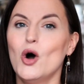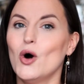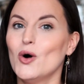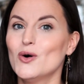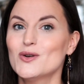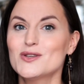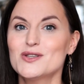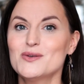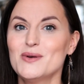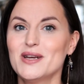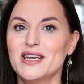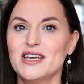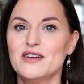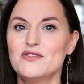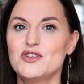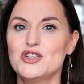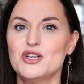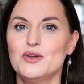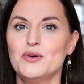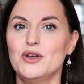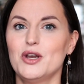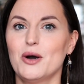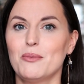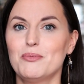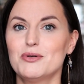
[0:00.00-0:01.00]
Also, it gives
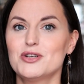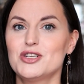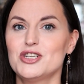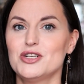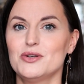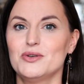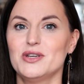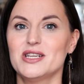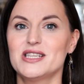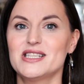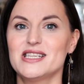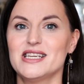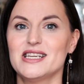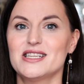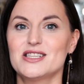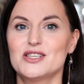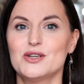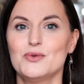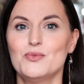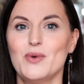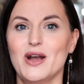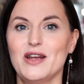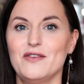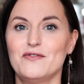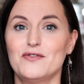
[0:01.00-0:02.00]
you an opportunity to
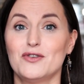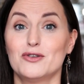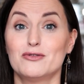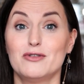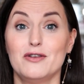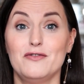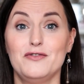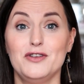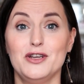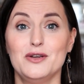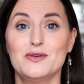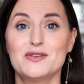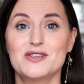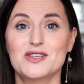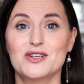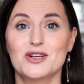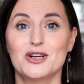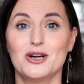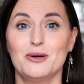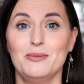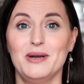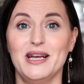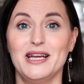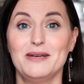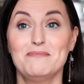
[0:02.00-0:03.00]
wait for reviews to
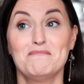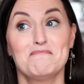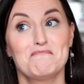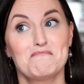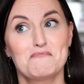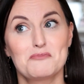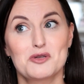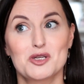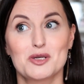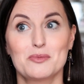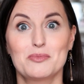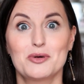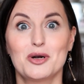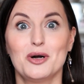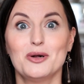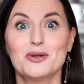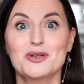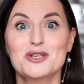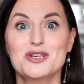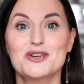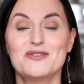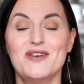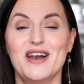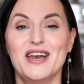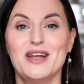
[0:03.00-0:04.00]
come in,
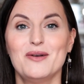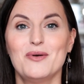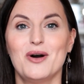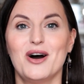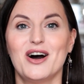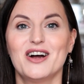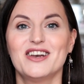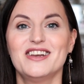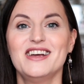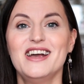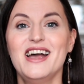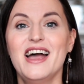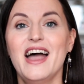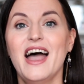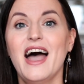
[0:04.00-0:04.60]
subculture anyone,